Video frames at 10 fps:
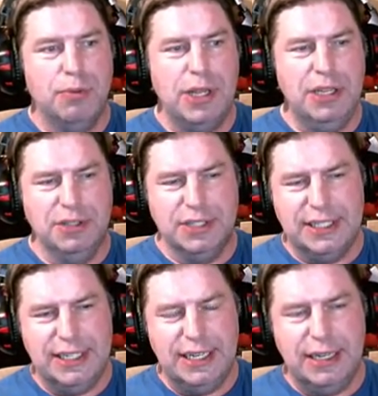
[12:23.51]
what you'll
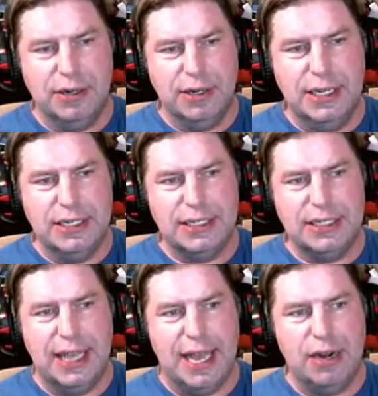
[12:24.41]
see here is
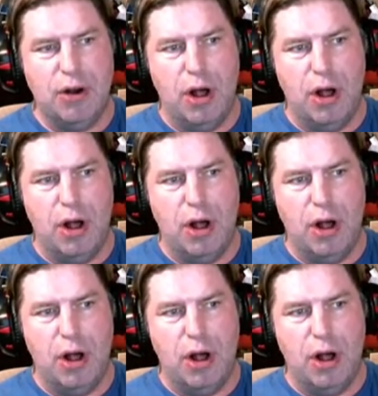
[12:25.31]
that